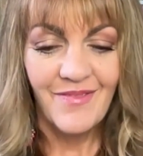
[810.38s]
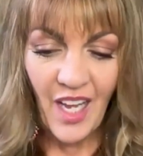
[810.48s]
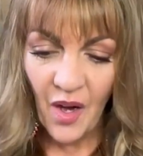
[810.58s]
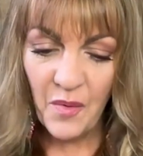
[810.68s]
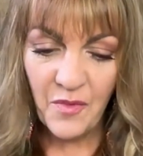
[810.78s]

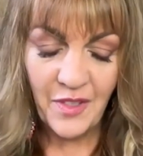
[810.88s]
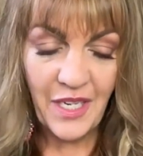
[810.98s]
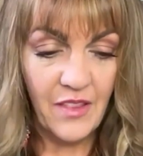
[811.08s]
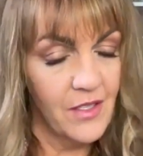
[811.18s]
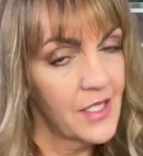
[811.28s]
hopefully
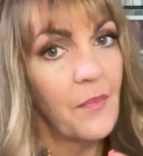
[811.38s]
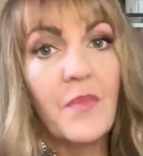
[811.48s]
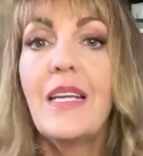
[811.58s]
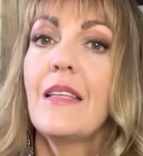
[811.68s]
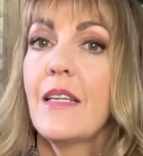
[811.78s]
there's
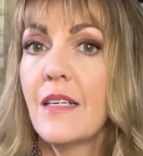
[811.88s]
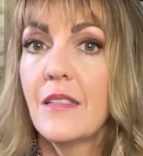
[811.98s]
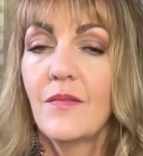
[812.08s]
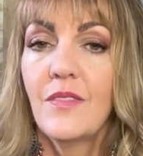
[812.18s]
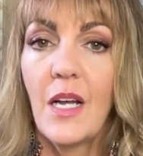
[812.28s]
something in
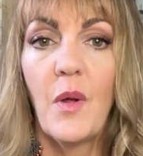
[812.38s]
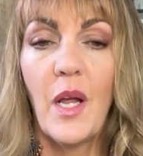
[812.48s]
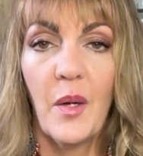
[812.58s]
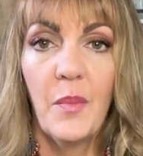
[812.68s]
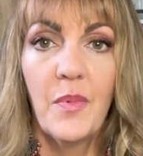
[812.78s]
there that will
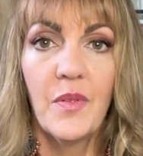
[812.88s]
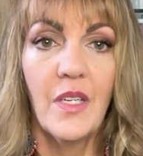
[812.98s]
help.